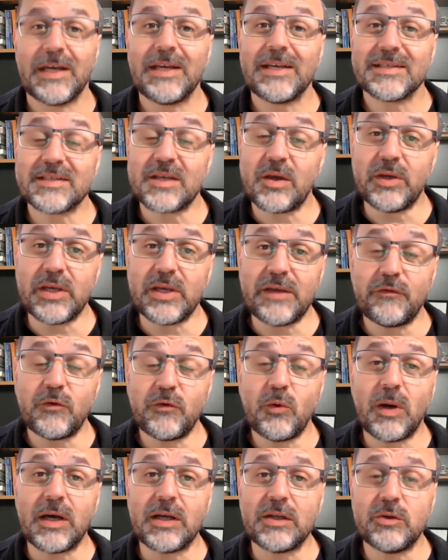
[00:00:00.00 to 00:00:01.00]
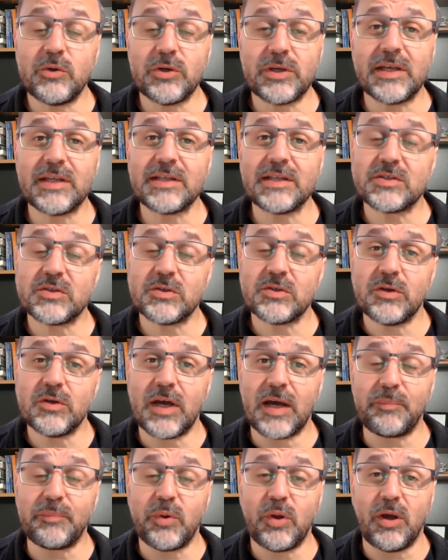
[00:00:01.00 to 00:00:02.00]
So if you are looking to
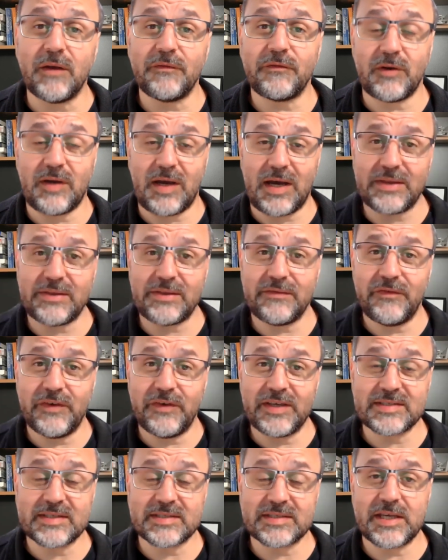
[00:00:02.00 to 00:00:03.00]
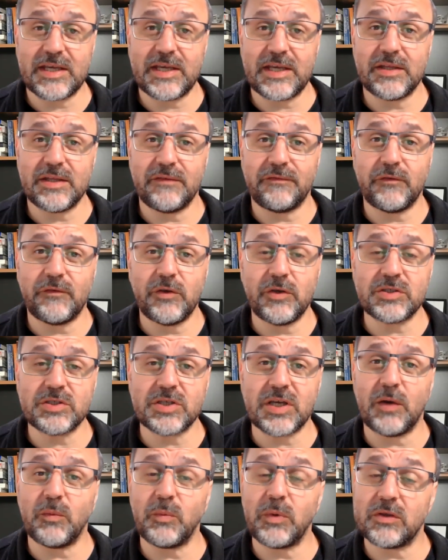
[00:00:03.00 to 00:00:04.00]
apply for other visas in the
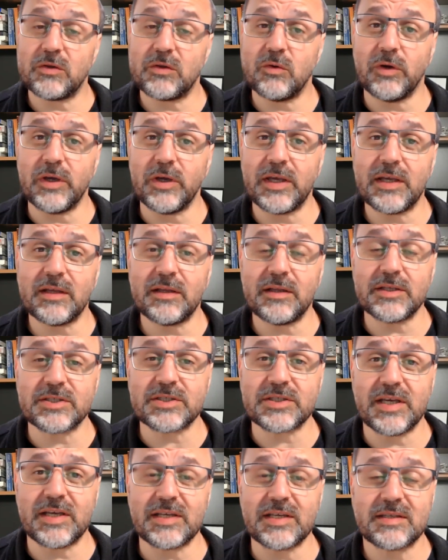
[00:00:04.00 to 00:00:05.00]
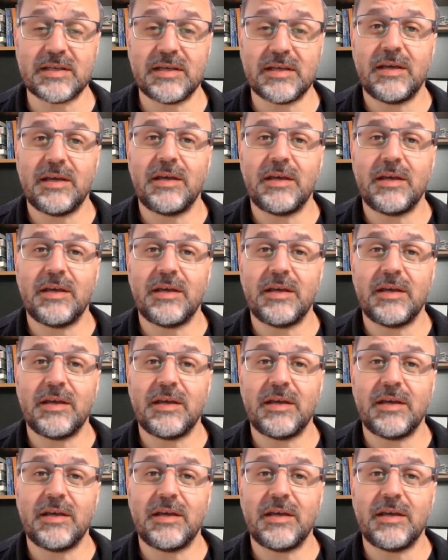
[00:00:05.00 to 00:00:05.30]
future with your English test,